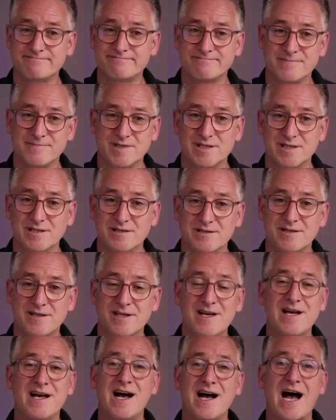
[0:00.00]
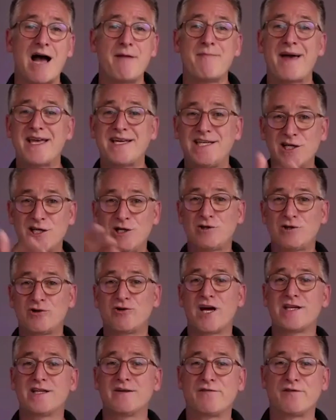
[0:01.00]
Yeah. I make you look
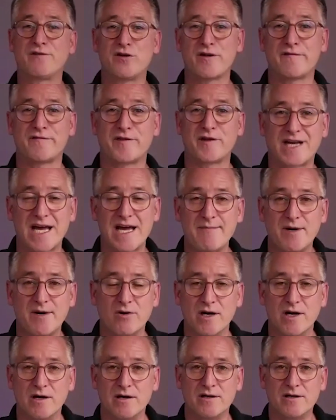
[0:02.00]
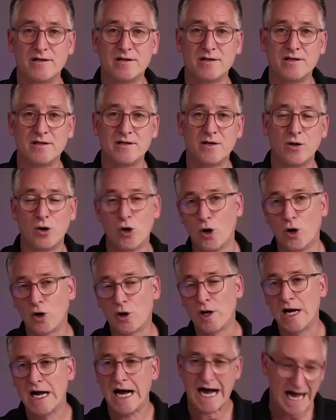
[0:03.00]
great in front of the camera, or
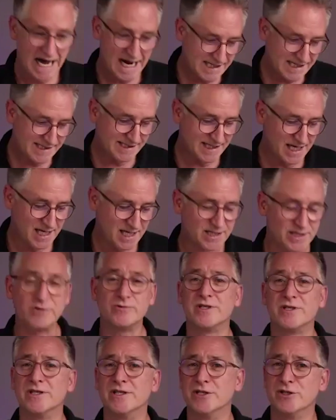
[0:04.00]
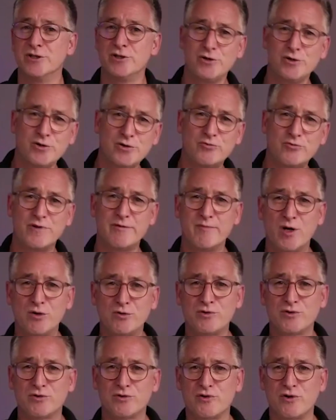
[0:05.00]
I sell you the new remote
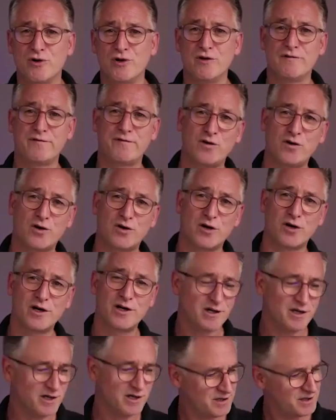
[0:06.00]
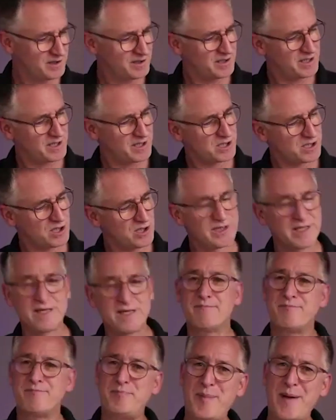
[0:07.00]
control for, it's called
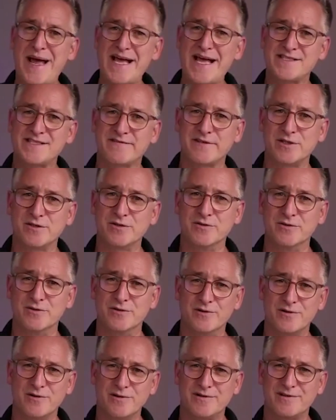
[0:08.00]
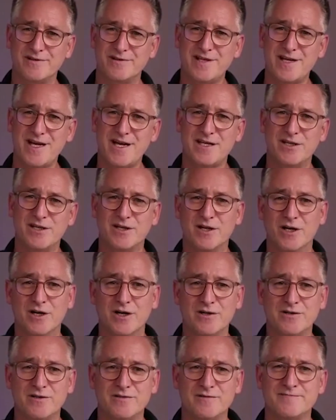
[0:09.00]
the Baz View. There you
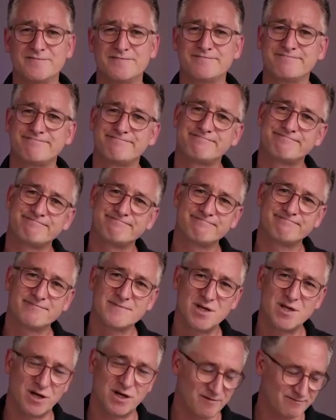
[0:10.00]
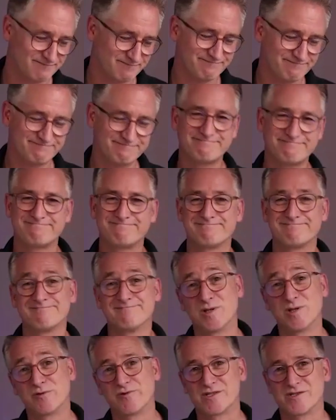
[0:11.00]
go. No,
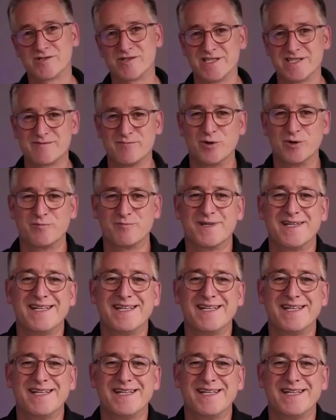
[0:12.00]
what resonates more?